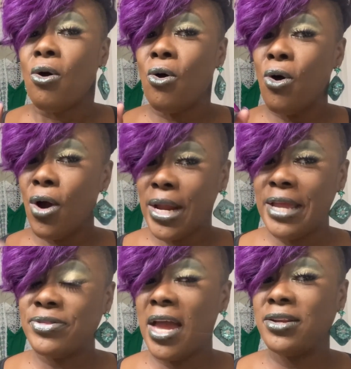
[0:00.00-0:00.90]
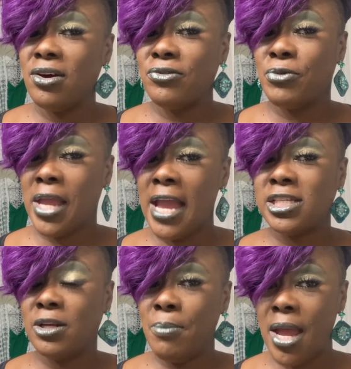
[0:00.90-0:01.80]
or hit that
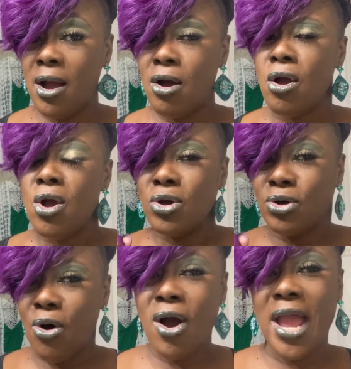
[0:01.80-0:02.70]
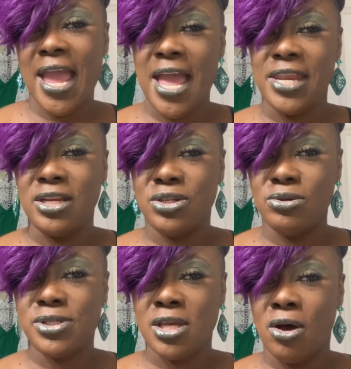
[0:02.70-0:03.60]
notification bell, go ahead and
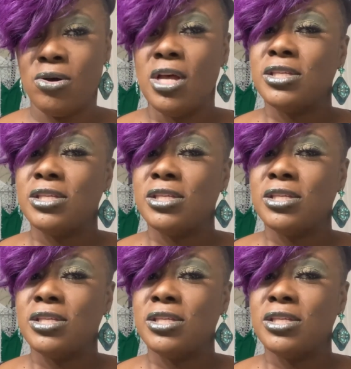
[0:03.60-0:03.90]
do so.